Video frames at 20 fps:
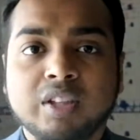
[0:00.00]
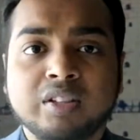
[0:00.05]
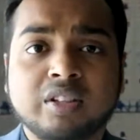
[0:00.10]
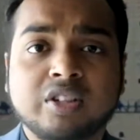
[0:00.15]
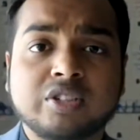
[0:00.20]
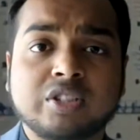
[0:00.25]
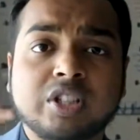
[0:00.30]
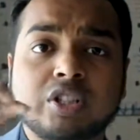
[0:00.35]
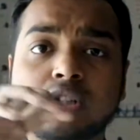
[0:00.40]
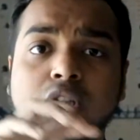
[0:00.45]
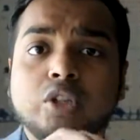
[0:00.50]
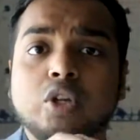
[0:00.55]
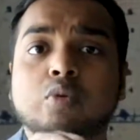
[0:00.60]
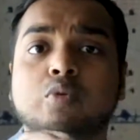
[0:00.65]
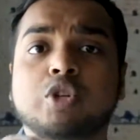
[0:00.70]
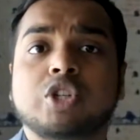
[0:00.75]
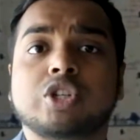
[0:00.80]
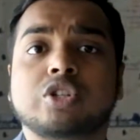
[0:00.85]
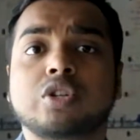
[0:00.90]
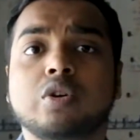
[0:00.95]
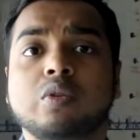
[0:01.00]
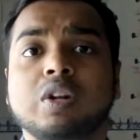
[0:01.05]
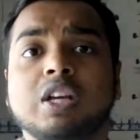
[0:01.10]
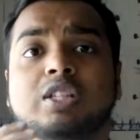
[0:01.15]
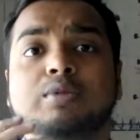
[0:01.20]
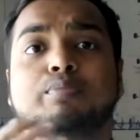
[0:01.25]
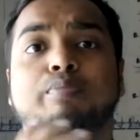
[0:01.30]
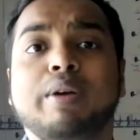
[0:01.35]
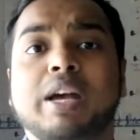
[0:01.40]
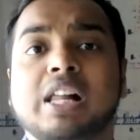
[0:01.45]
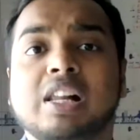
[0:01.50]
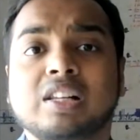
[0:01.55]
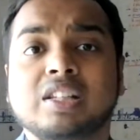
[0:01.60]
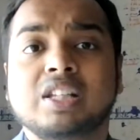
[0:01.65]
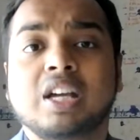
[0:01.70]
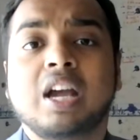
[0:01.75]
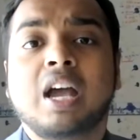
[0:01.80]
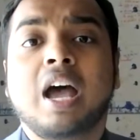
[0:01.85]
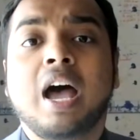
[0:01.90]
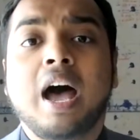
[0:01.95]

there's this loop which is known as build,